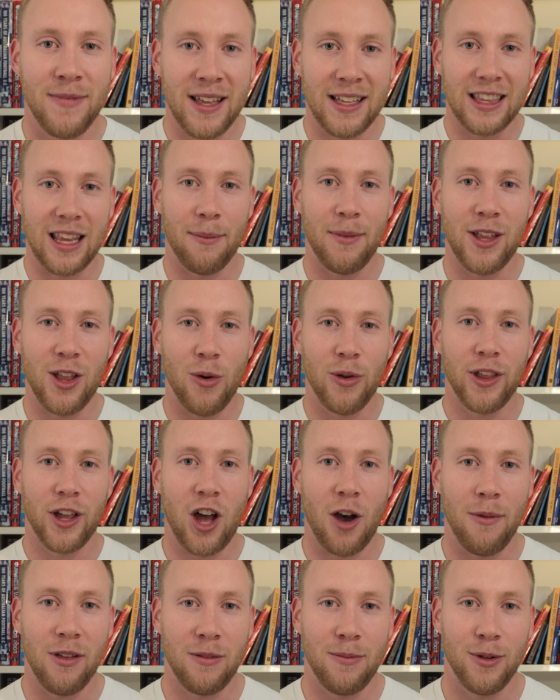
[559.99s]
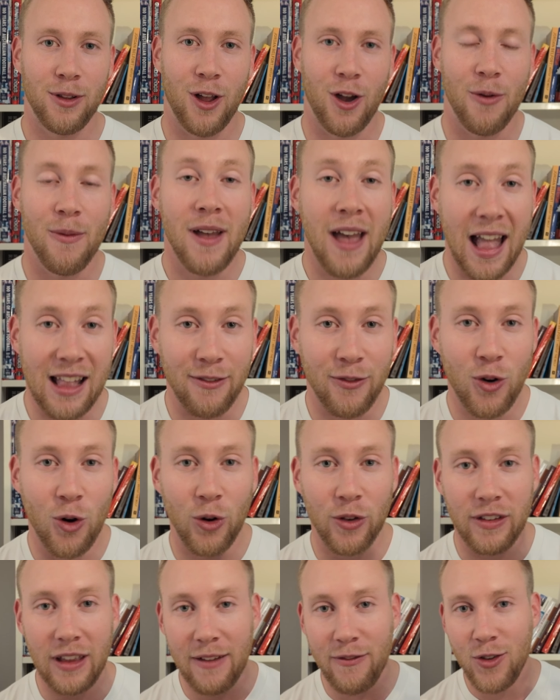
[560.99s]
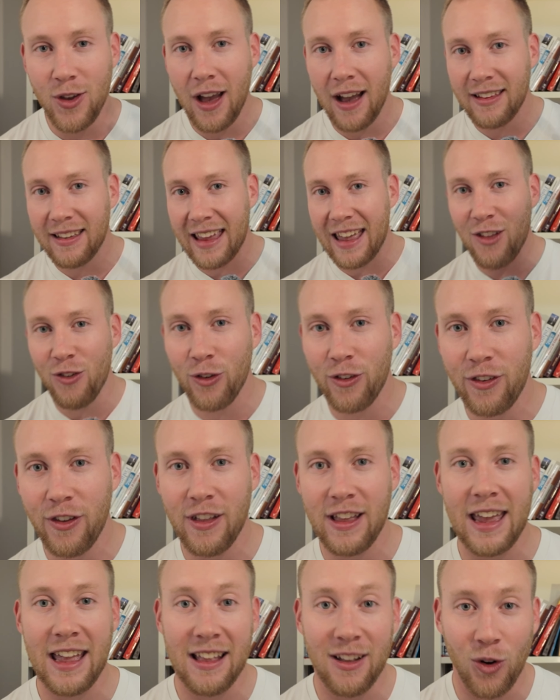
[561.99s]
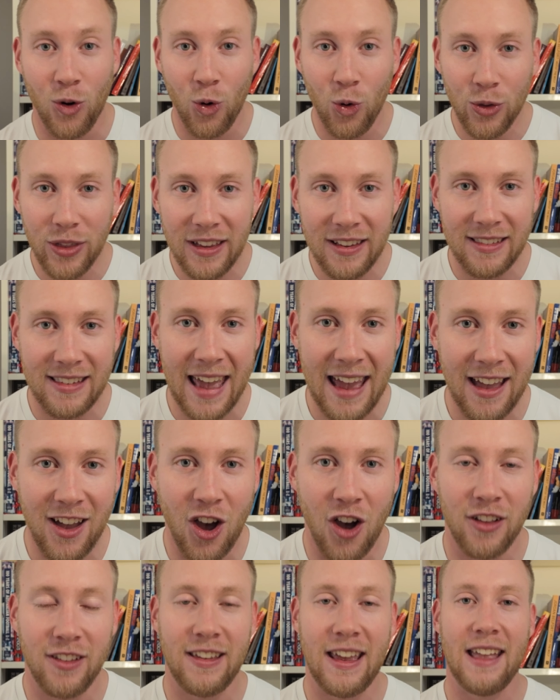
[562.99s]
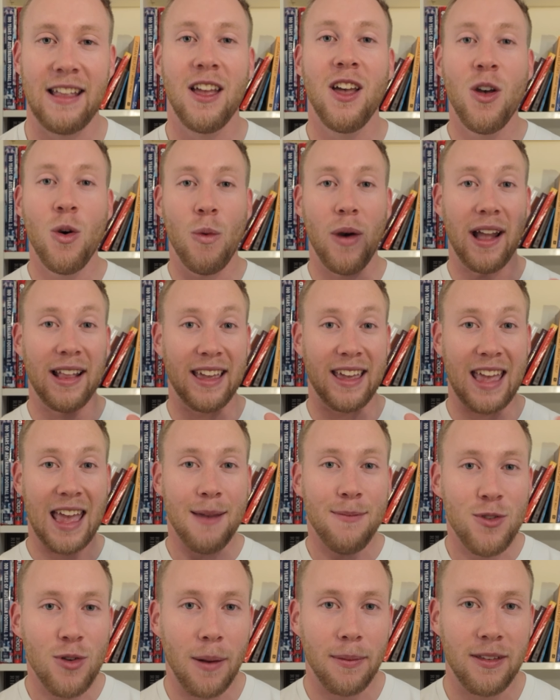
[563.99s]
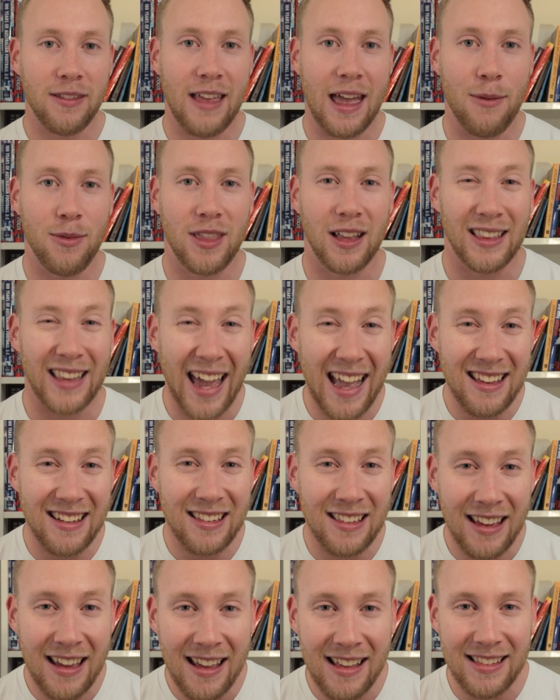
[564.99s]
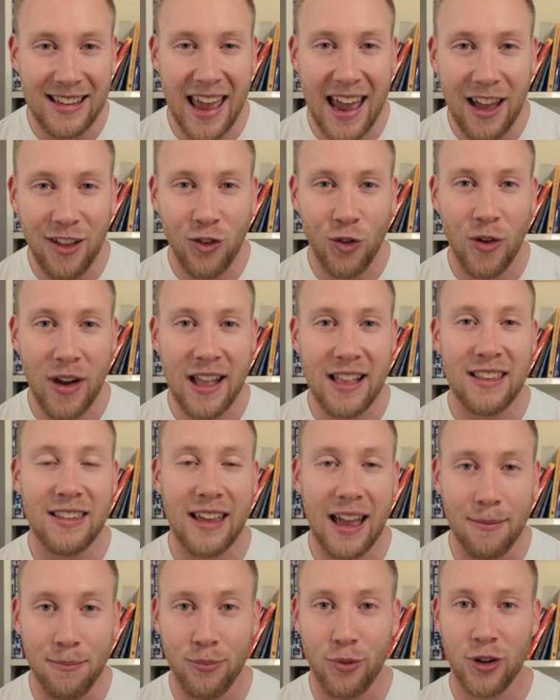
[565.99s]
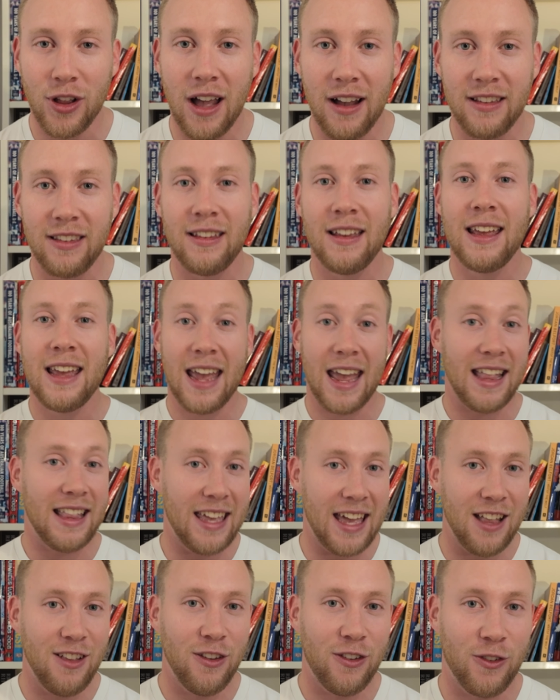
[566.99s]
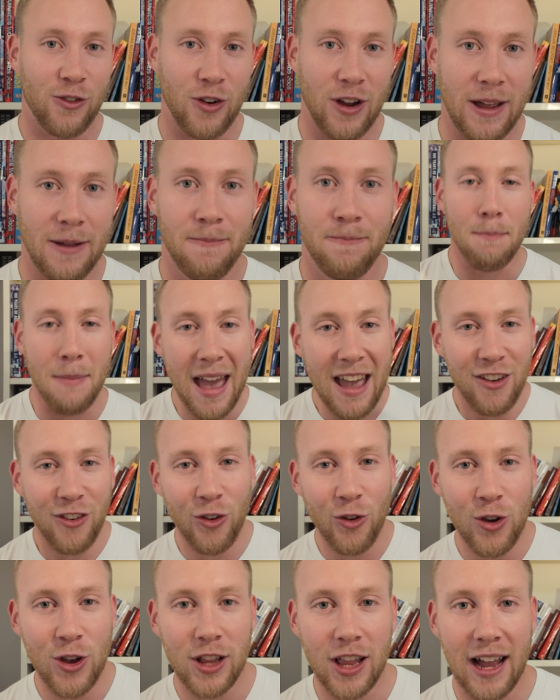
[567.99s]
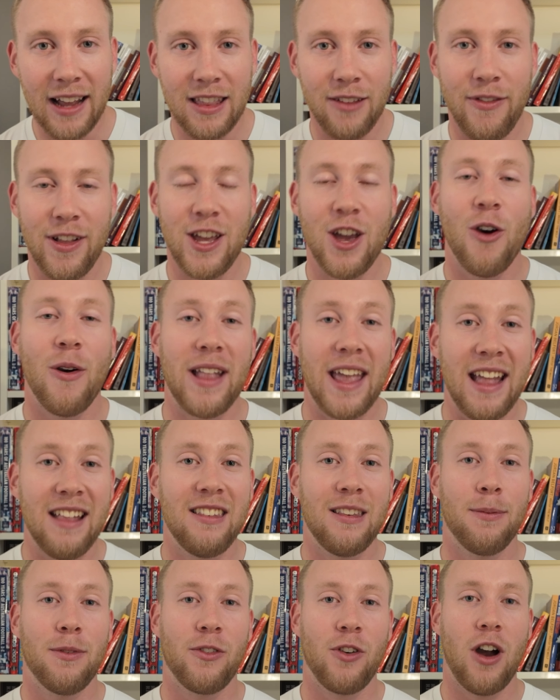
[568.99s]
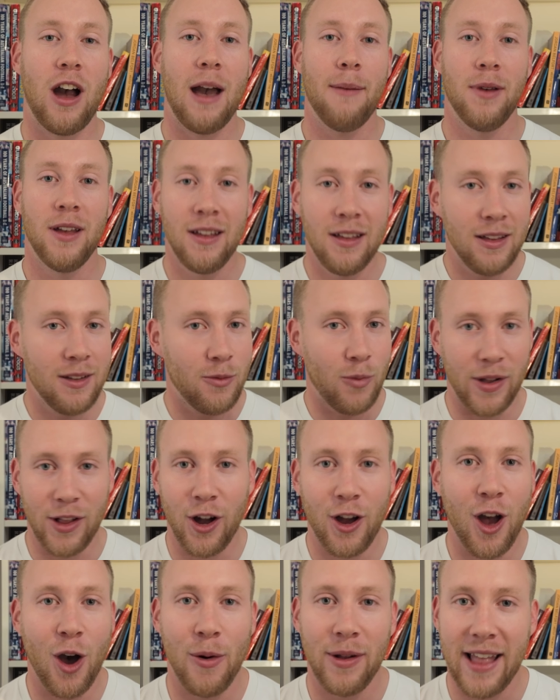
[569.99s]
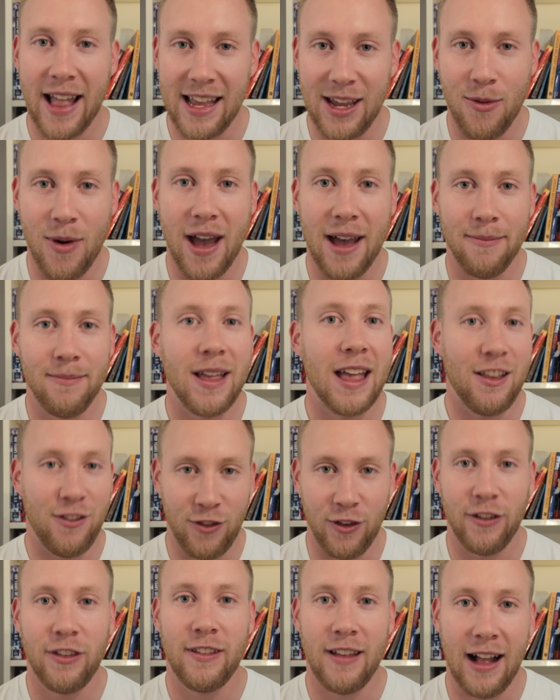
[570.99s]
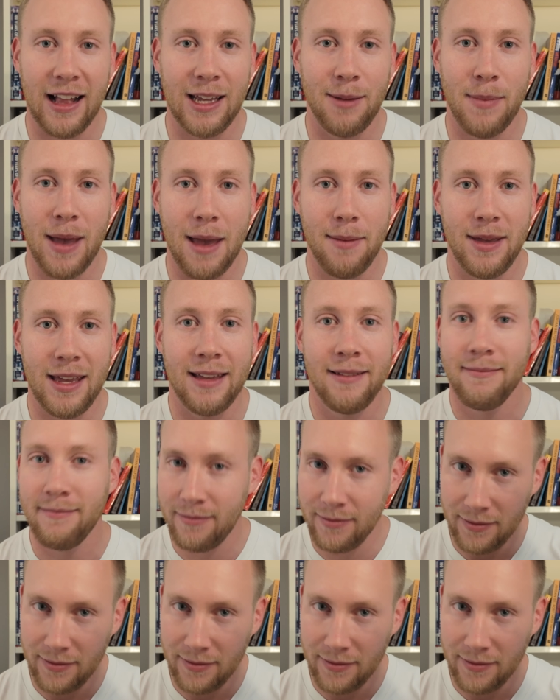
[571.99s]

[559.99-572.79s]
Let me know in the comments below. And of course, if you guys are interested in all this tech content, we're gonna keep you up to date with the latest tech trends and products in the industry. Make sure you like the video and hit subscribe. We're not going anywhere. It's just starting, baby.